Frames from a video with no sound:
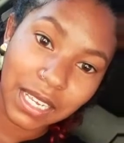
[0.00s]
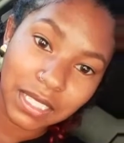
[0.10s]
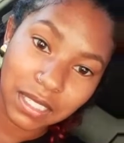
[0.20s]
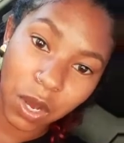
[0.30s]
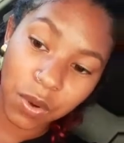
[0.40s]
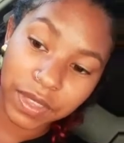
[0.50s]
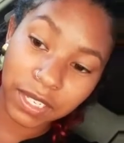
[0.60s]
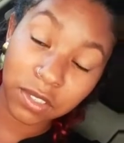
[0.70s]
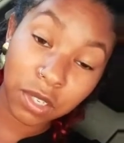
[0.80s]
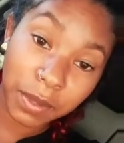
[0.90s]
So
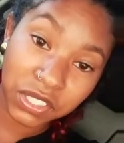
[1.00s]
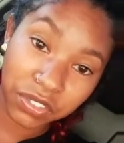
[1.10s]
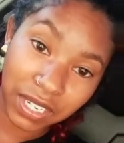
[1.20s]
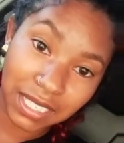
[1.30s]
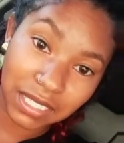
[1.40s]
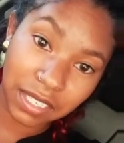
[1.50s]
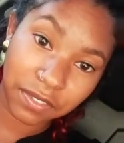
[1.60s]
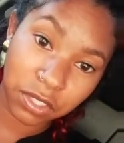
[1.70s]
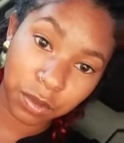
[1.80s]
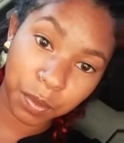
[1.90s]
thank you so much for you guys' love
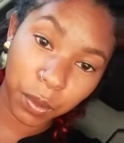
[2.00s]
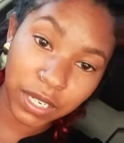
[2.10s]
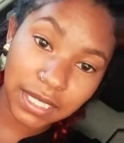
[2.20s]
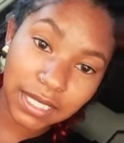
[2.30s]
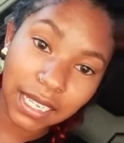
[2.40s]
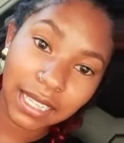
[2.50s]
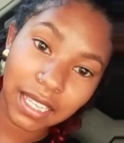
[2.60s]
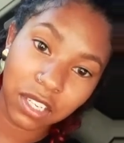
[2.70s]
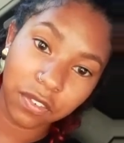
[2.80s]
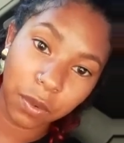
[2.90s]
and support, and
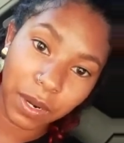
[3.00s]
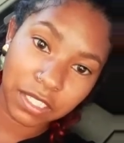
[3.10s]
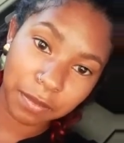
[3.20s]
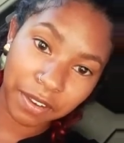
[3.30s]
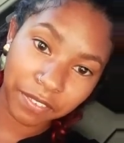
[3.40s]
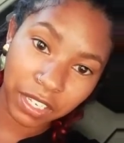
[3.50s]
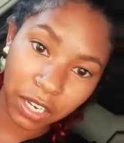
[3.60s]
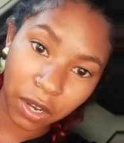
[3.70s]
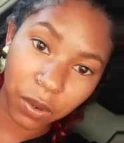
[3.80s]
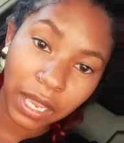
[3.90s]
thank you for watching my
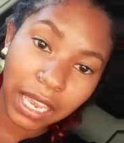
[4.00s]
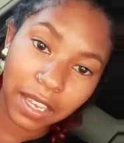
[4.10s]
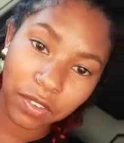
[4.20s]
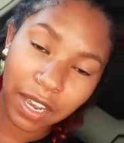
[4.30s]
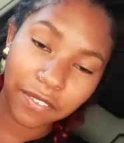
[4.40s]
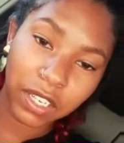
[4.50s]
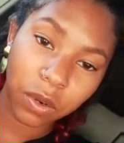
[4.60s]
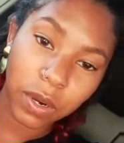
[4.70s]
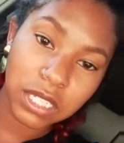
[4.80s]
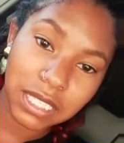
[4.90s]
video. If you have any
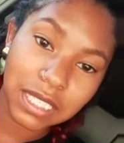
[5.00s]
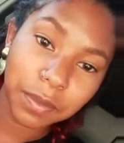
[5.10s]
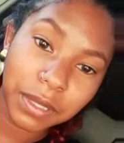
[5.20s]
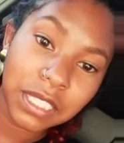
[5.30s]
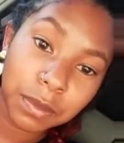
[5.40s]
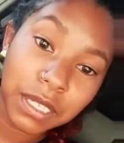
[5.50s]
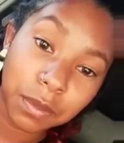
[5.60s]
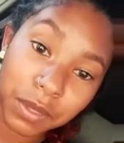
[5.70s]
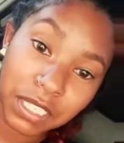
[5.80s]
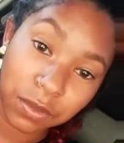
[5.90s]
questions, please, please,
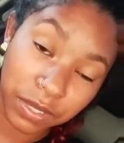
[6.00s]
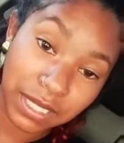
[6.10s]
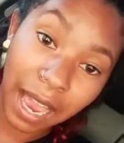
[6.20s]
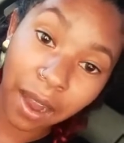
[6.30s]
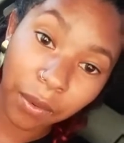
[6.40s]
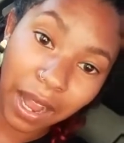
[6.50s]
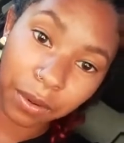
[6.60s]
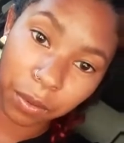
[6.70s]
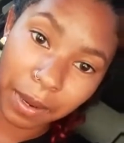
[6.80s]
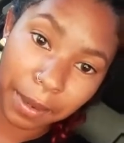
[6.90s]
please reach out. I
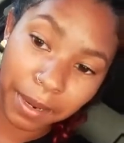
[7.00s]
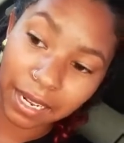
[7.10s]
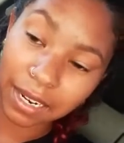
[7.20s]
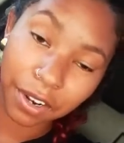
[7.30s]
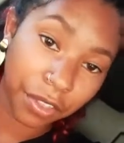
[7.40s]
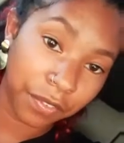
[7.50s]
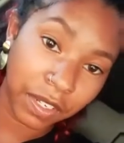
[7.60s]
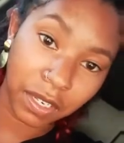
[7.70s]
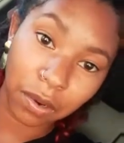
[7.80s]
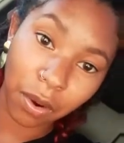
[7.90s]
don't mind making another
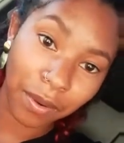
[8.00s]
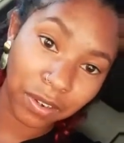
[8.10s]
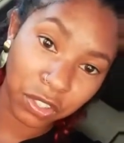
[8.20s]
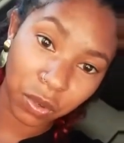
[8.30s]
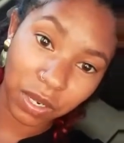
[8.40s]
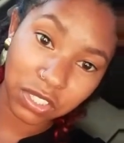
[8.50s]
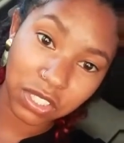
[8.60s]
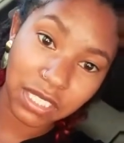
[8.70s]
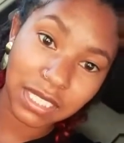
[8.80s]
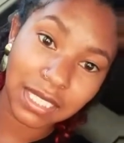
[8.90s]
video around your
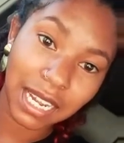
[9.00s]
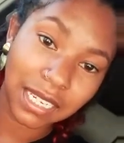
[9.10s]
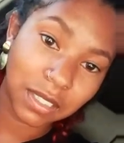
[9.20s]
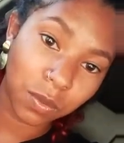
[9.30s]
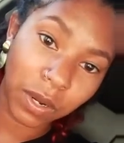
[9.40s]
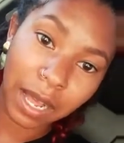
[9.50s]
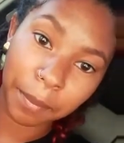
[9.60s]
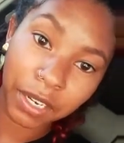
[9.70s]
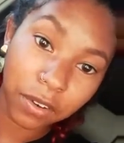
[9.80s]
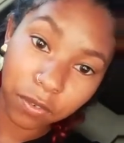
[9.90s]
questions. That is what
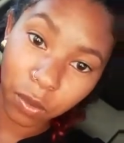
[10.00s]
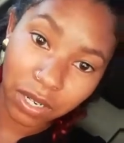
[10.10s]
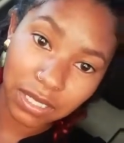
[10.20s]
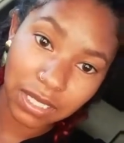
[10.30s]
I'm here for, to